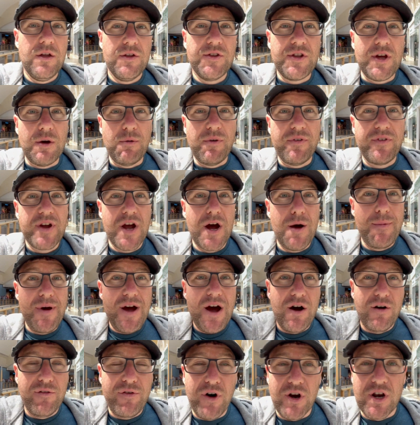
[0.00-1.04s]
So we've come
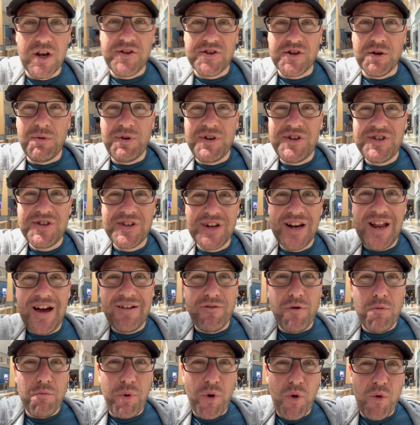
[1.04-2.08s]
out of Hollister. We still
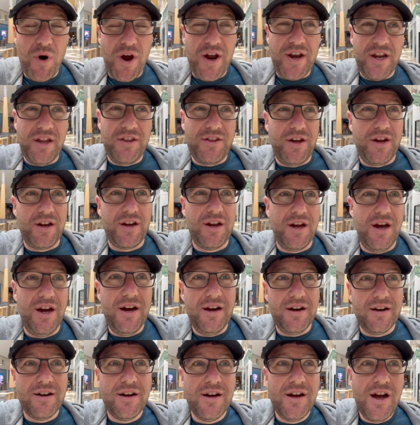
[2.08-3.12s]
haven't bought anything
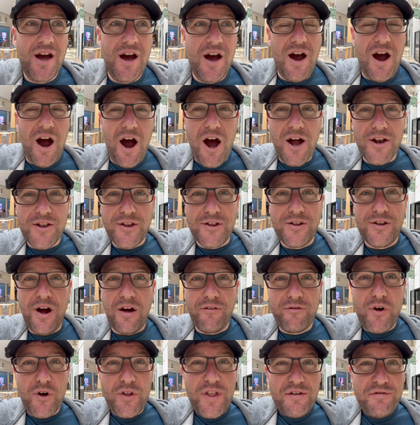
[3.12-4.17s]
yet. I,
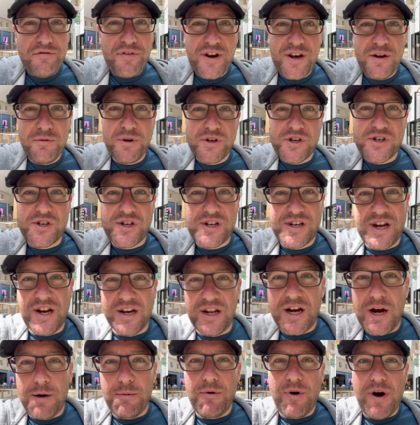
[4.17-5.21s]
I've got that feeling we're just
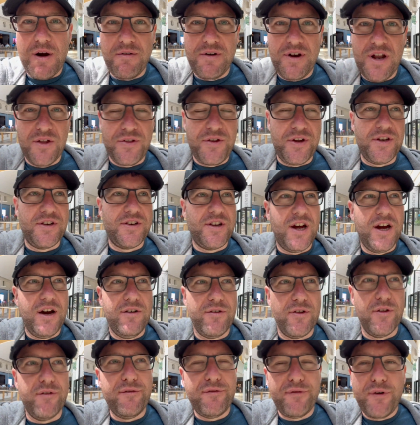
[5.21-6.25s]
going to come away with nothing today
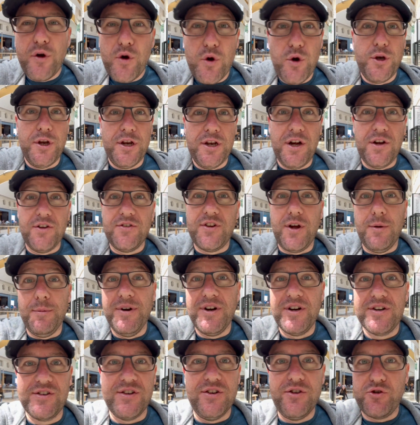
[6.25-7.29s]
other than food in our
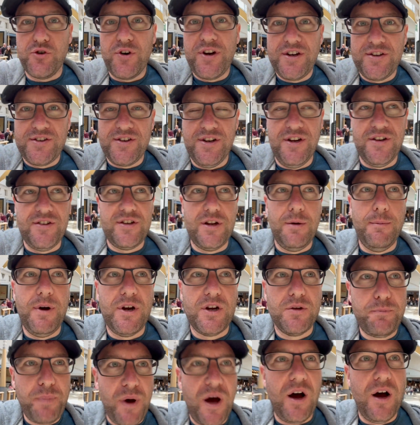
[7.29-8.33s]
stomachs and drinks in our
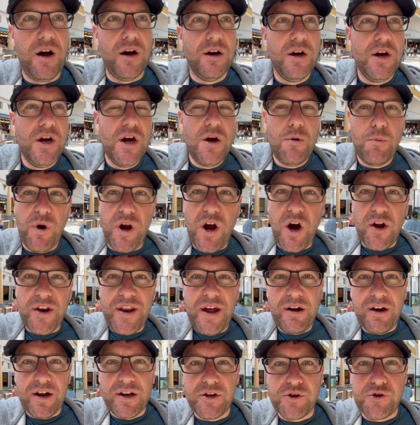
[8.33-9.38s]
stomachs. But we are
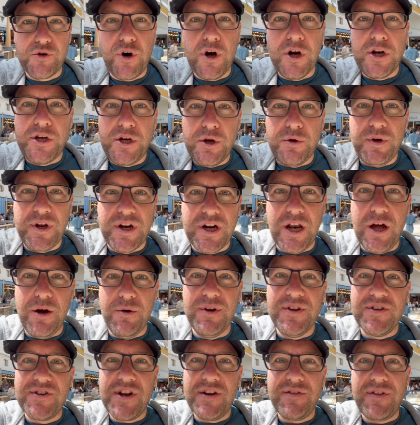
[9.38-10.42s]
now going to try
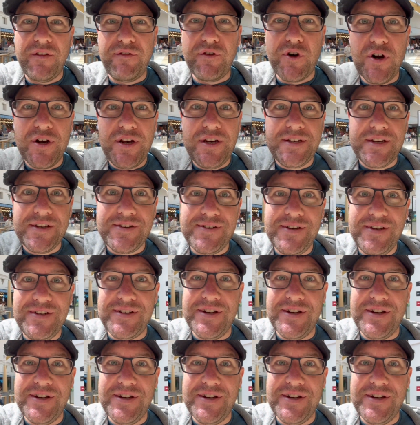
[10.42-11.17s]
Uniqlo and see if they've got any Disney